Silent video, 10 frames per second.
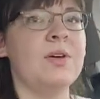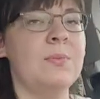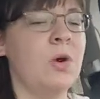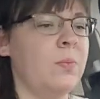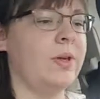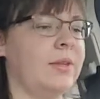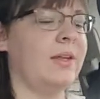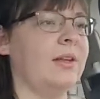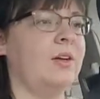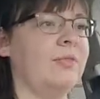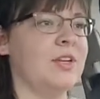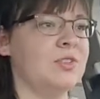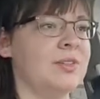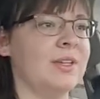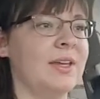so I'm hoping that I'll
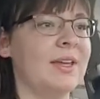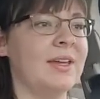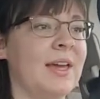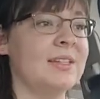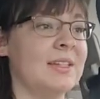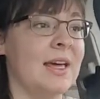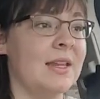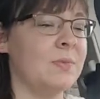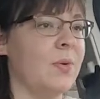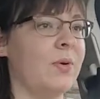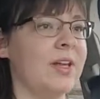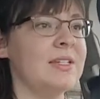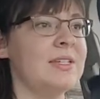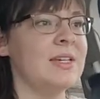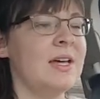eventually get to that point.